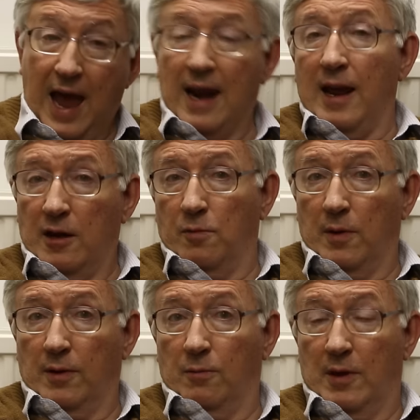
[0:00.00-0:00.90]
allied
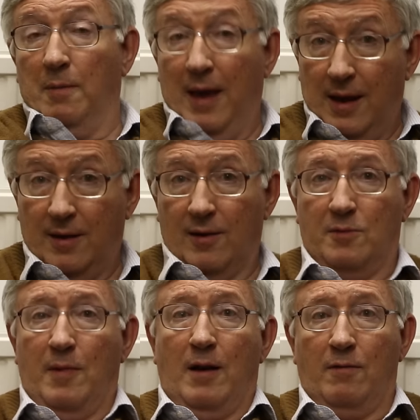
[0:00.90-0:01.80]
with America,
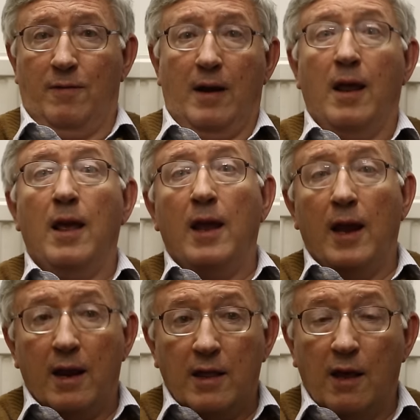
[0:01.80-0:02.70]
as a matter of fact,
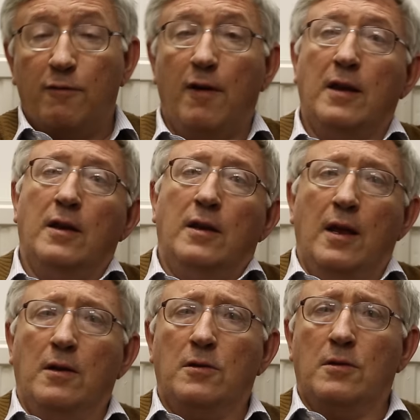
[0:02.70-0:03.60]
in their fight
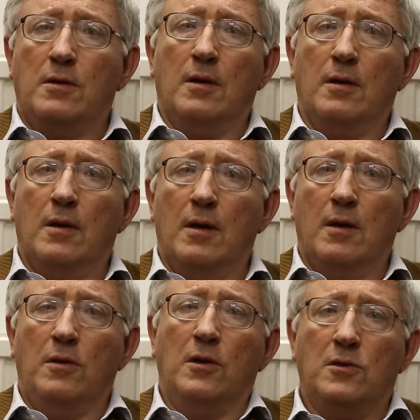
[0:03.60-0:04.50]
against
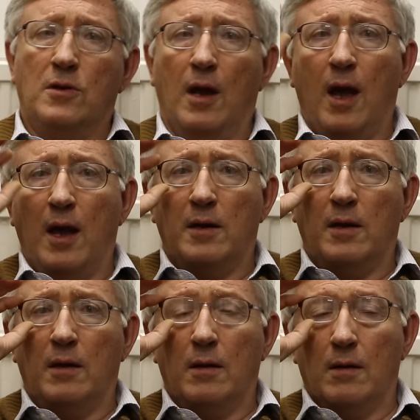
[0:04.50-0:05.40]
these
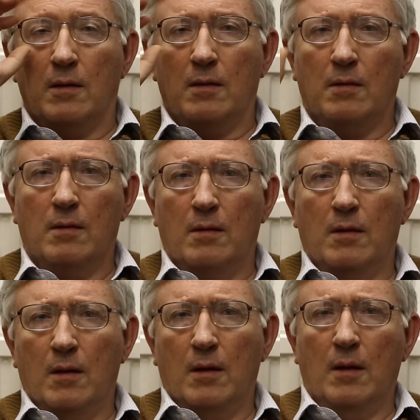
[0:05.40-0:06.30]
jihadi
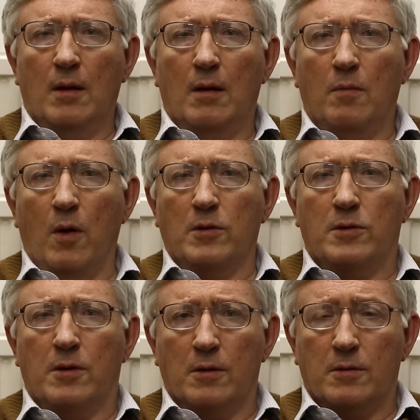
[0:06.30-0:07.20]

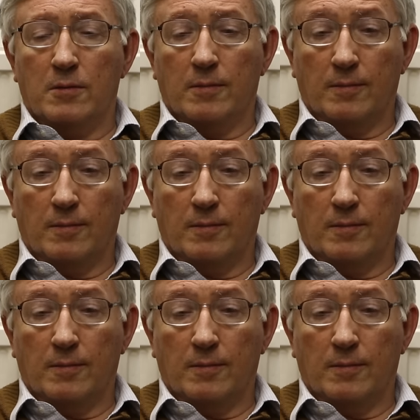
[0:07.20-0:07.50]
monsters.